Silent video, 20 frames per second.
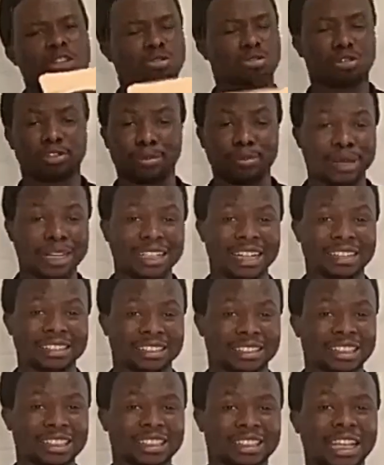out the truth, brother
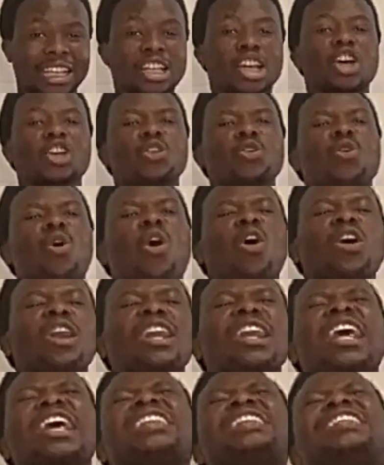and sister. You
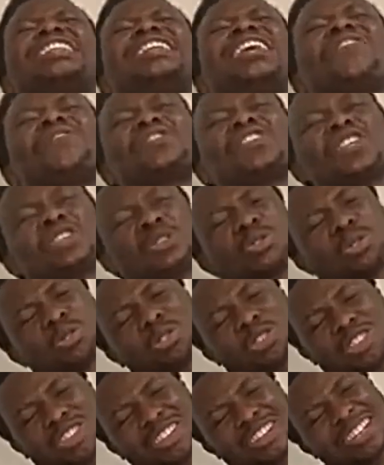already have the
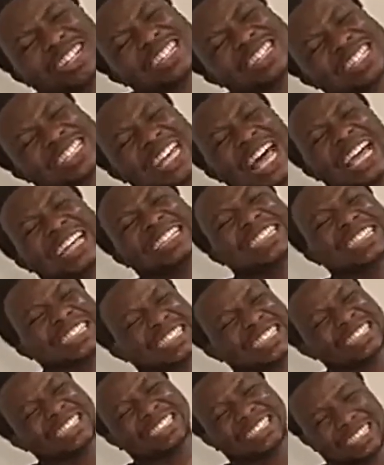truth
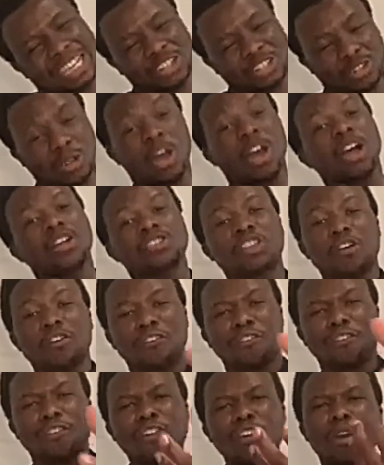residing inside you.
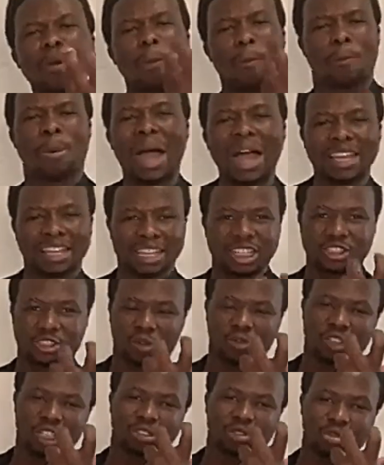The full
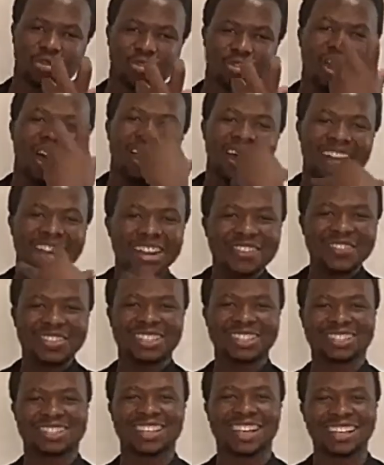package of the truth
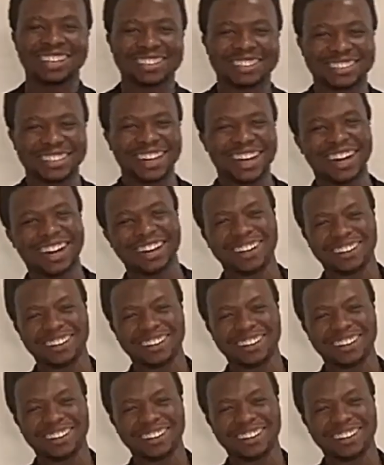living inside you.